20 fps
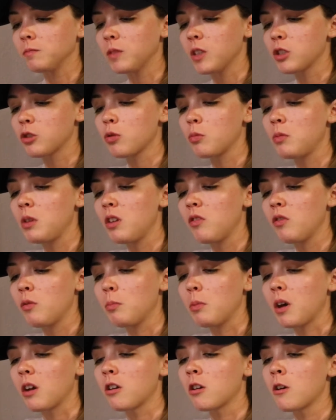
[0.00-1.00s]
this would be even
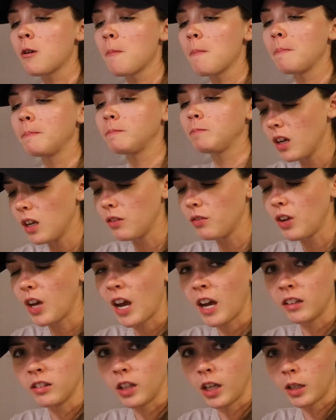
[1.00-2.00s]
better if it
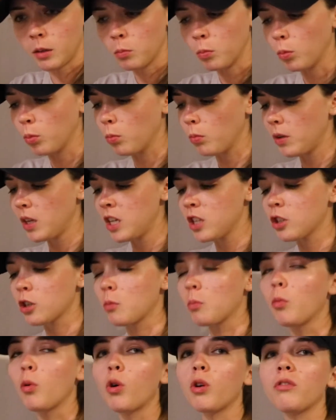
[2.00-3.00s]
had like either
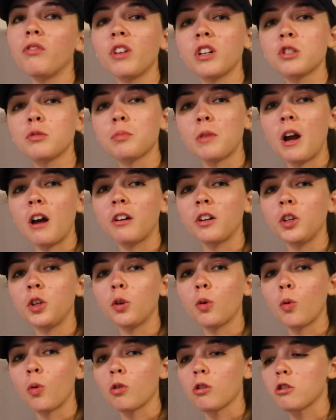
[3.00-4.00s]
more fudge brownie
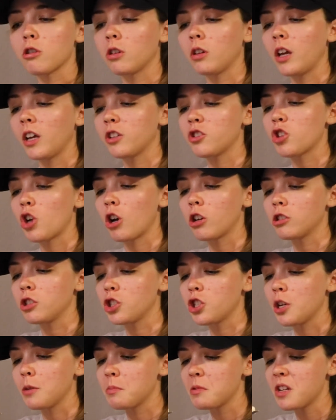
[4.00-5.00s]
or like chocolate
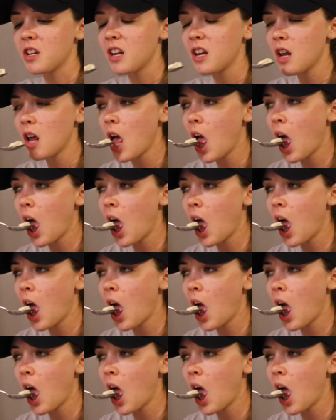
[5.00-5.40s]
chips in it.